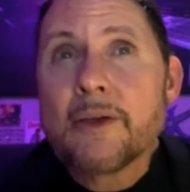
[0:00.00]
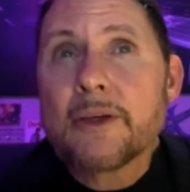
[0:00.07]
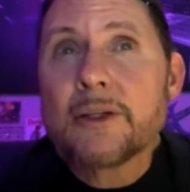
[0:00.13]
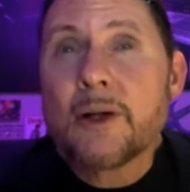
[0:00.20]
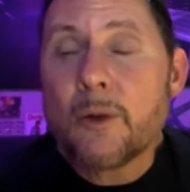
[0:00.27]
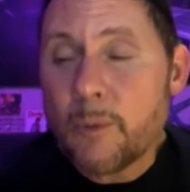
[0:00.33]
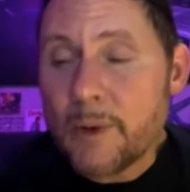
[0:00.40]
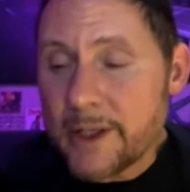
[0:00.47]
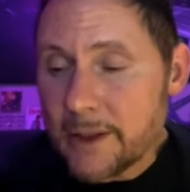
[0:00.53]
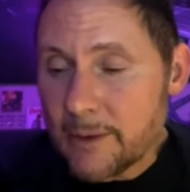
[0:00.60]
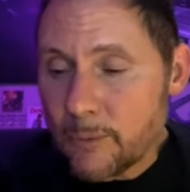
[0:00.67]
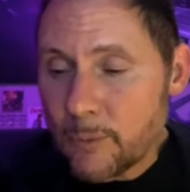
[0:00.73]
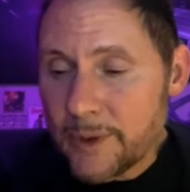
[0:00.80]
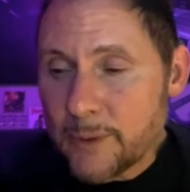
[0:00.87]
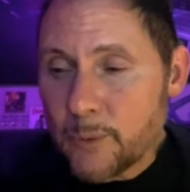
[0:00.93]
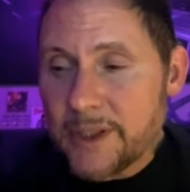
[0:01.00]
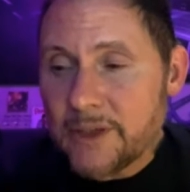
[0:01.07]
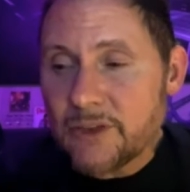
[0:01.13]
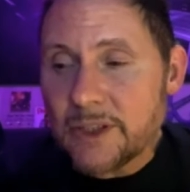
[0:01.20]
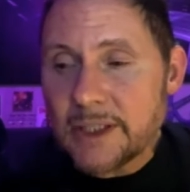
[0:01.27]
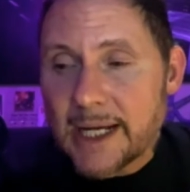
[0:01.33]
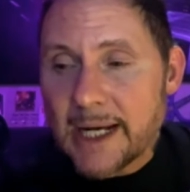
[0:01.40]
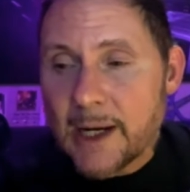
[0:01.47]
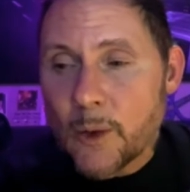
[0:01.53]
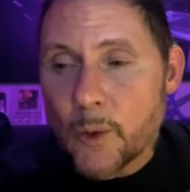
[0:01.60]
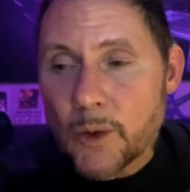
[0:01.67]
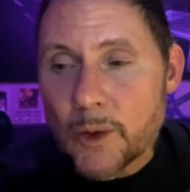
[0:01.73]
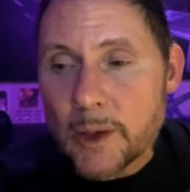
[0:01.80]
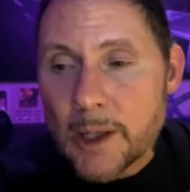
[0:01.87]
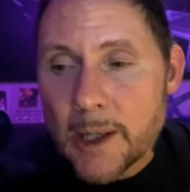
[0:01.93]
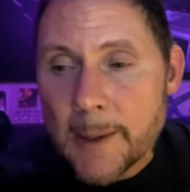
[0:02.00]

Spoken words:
You know, when we did our